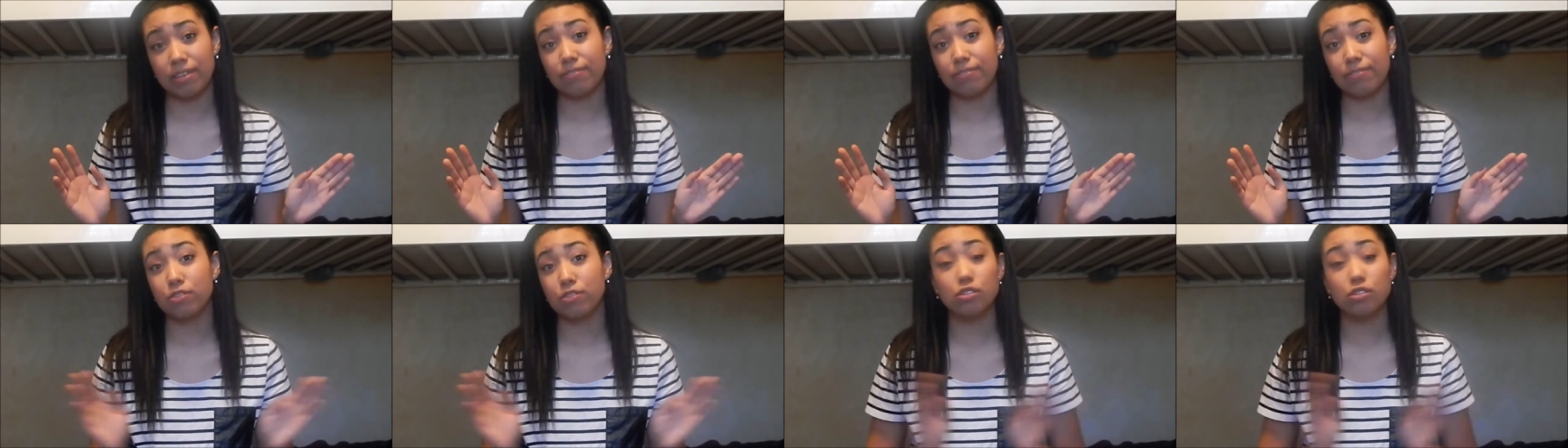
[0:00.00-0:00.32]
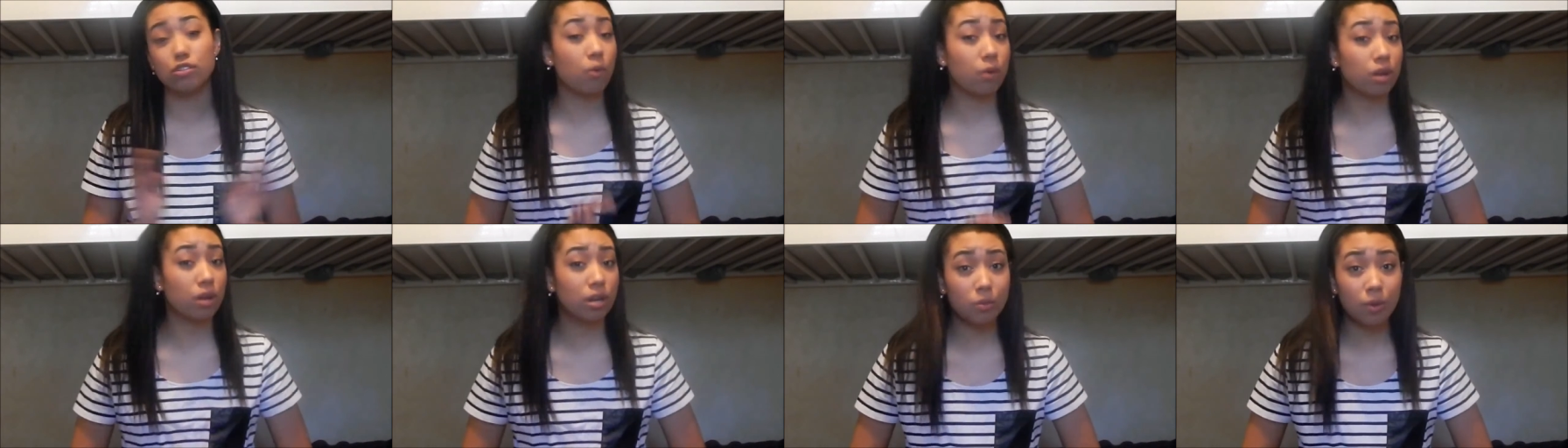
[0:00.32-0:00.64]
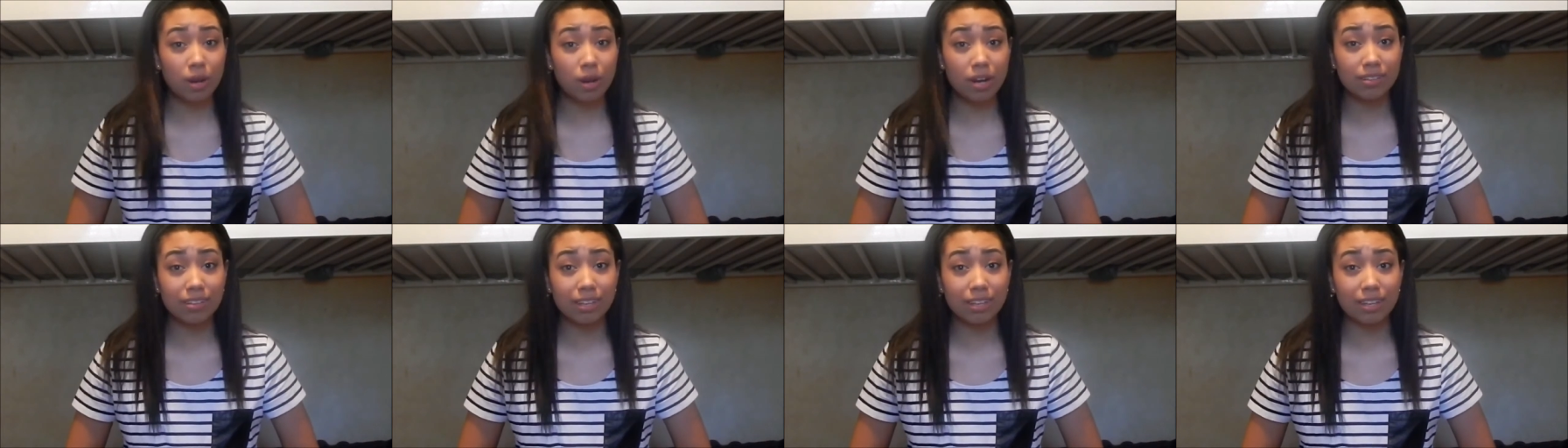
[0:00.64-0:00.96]
If you don't want to
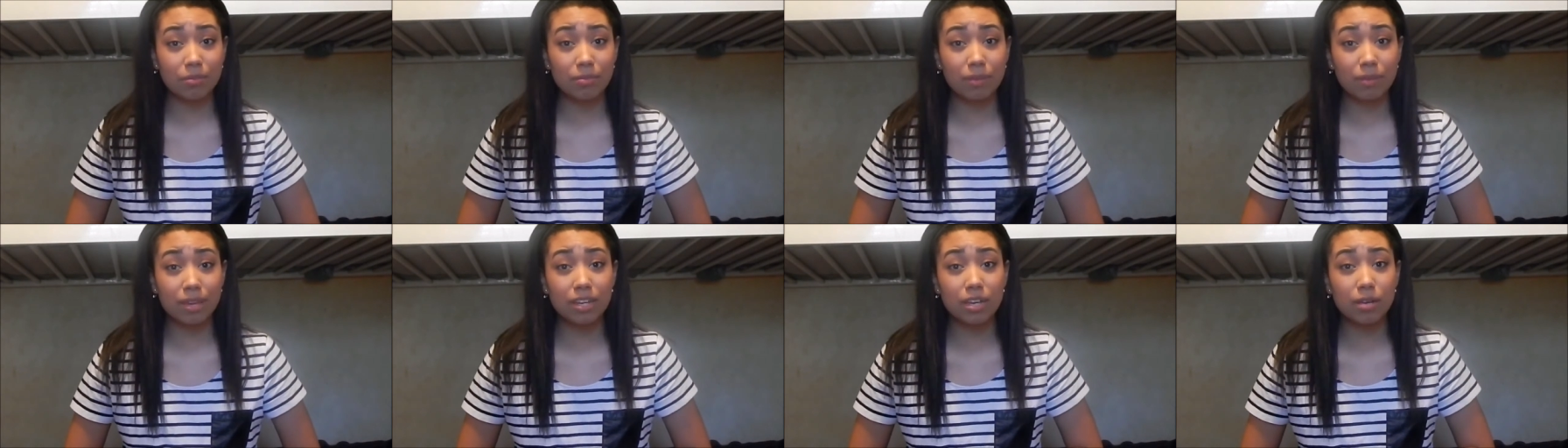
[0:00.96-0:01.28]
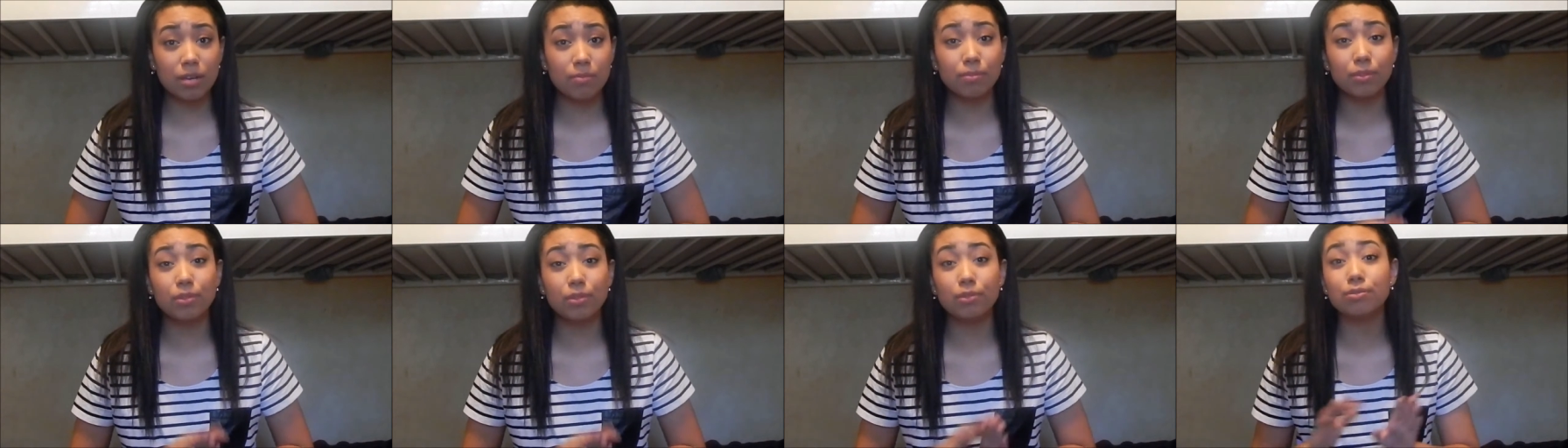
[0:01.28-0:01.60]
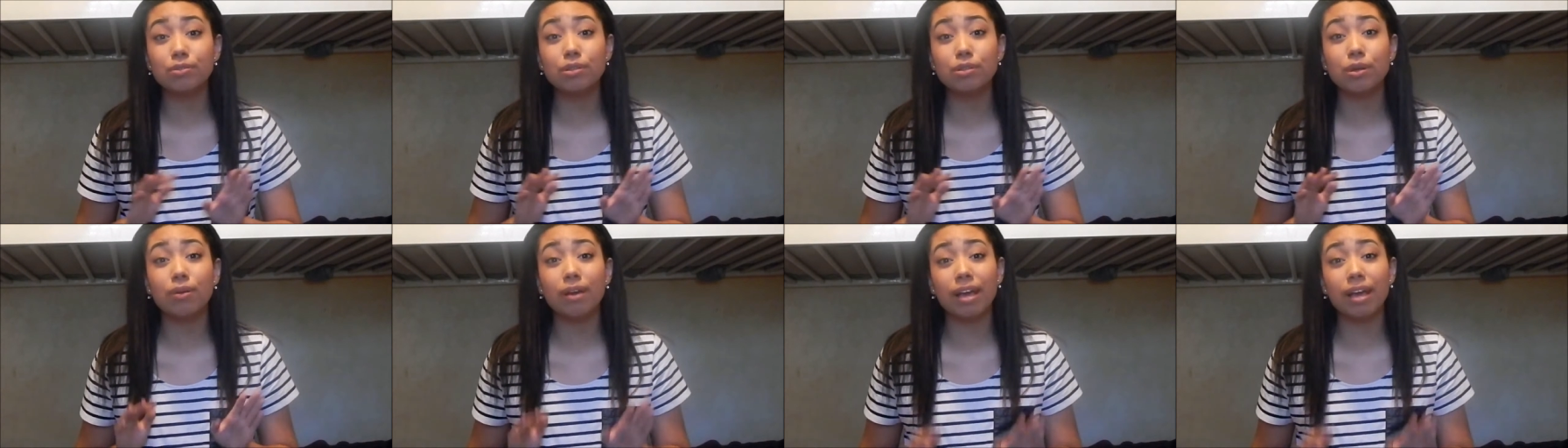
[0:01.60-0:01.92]
wear a lot of makeup, you
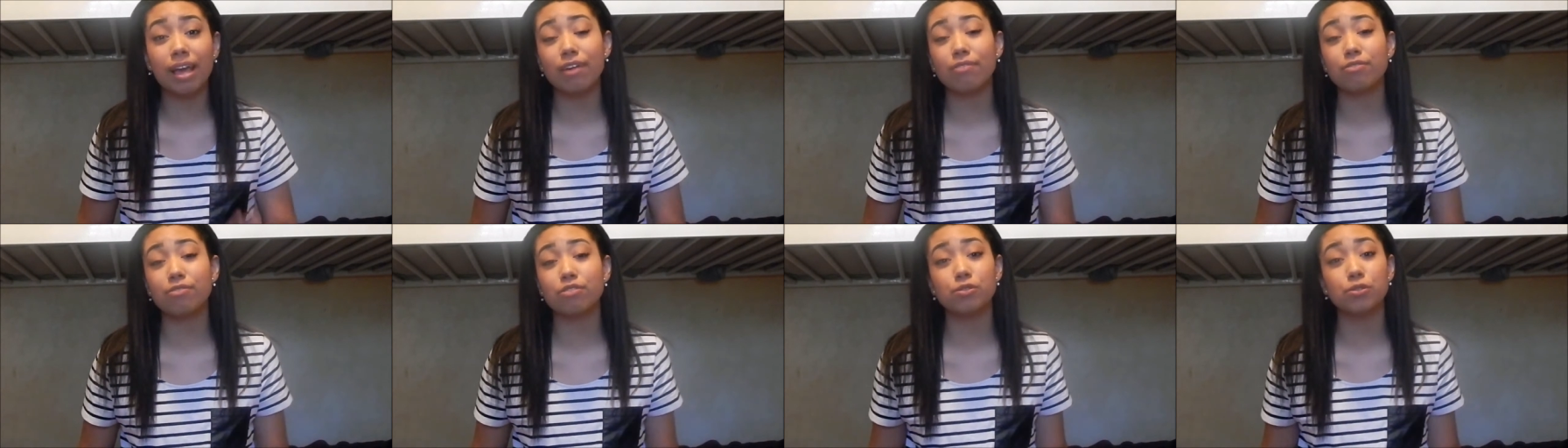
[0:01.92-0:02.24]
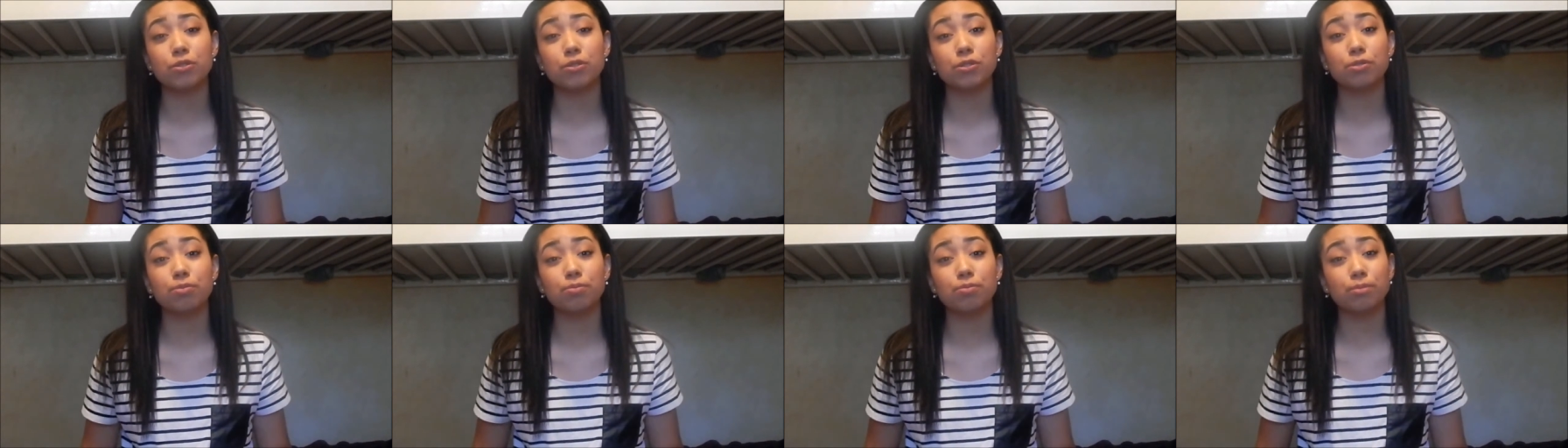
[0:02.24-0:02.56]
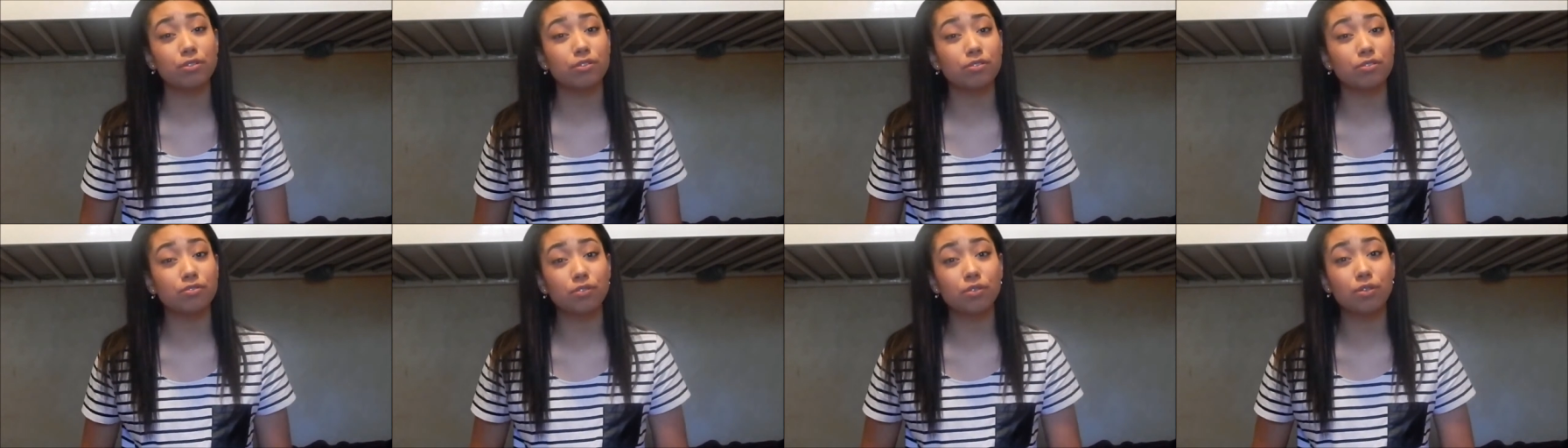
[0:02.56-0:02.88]
don't have to. You're
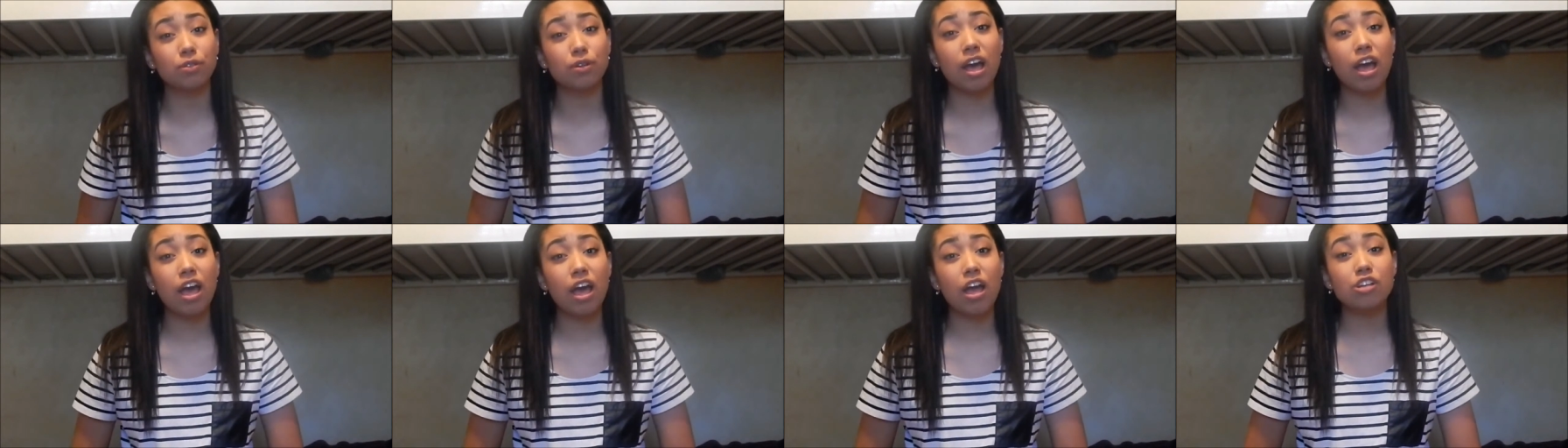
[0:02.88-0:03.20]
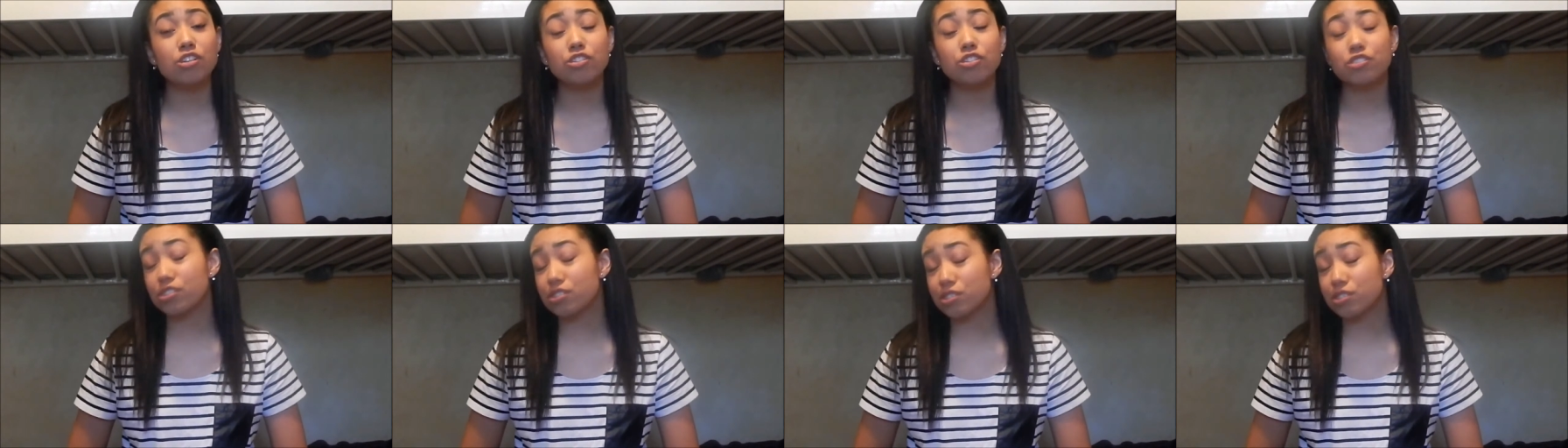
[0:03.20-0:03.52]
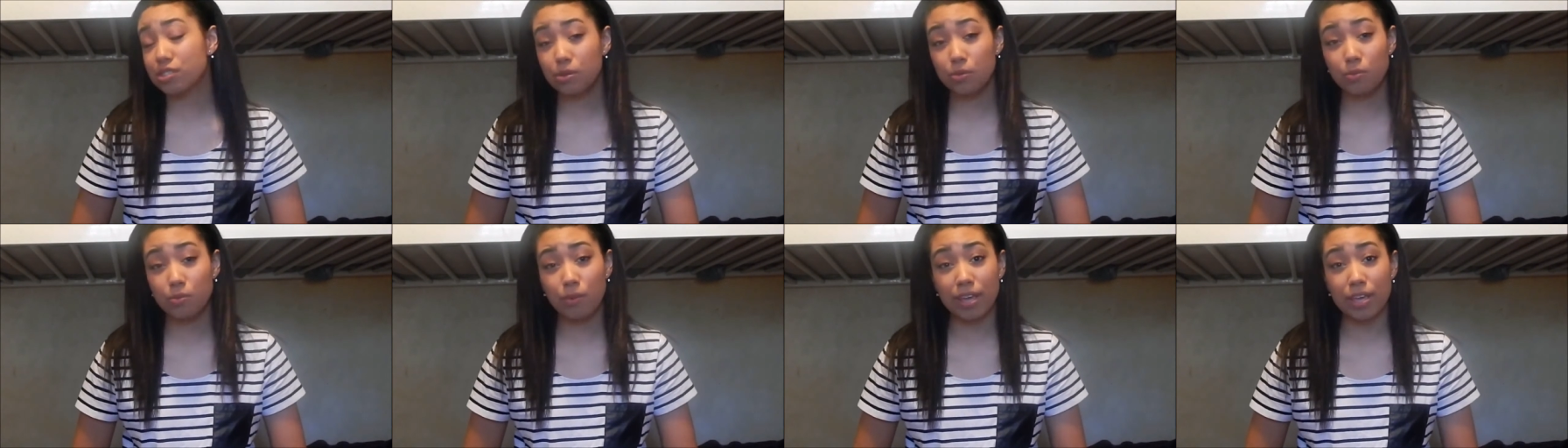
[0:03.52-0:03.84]
beautiful
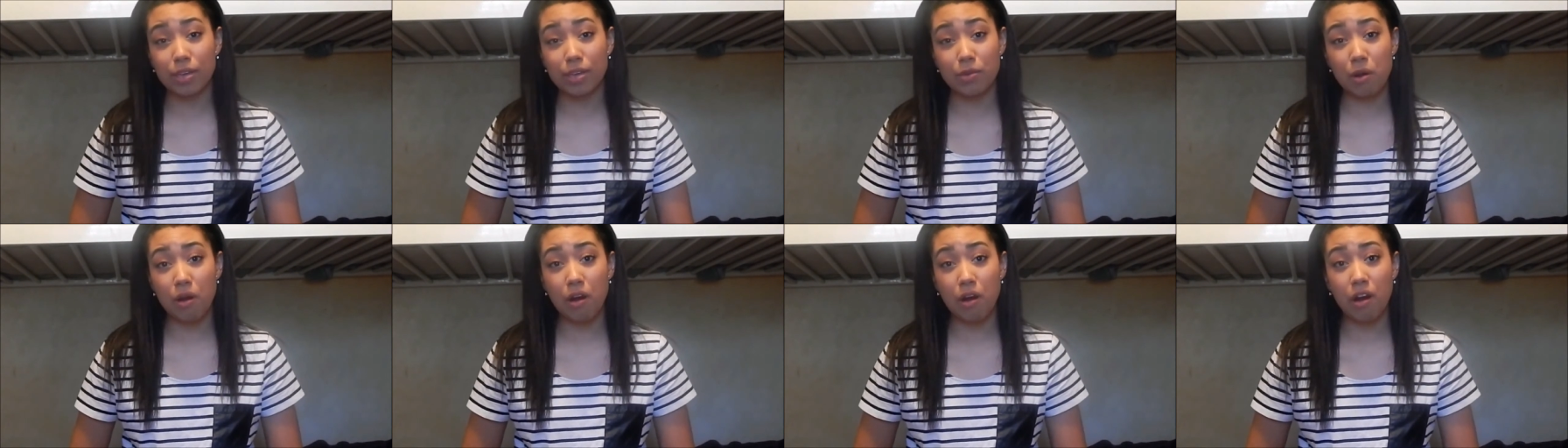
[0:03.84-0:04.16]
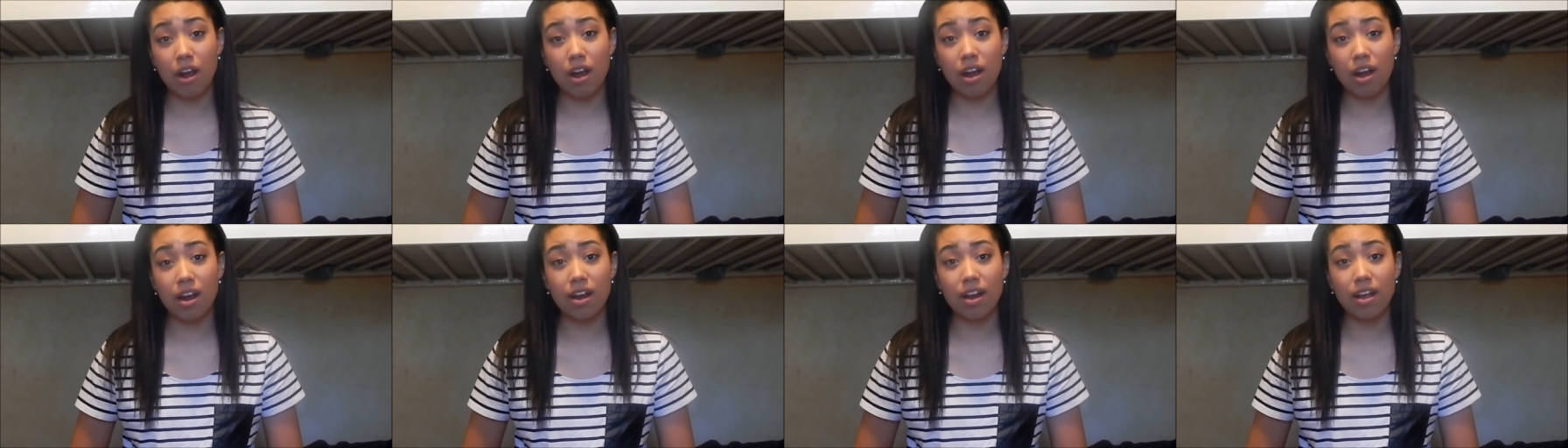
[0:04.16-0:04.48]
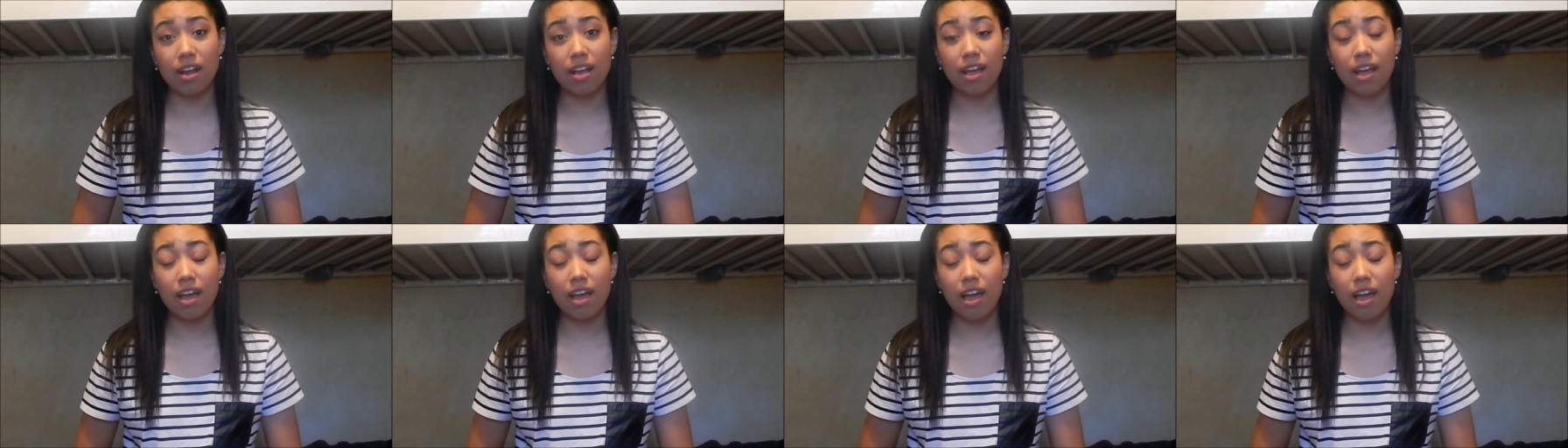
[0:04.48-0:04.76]
just the way you are.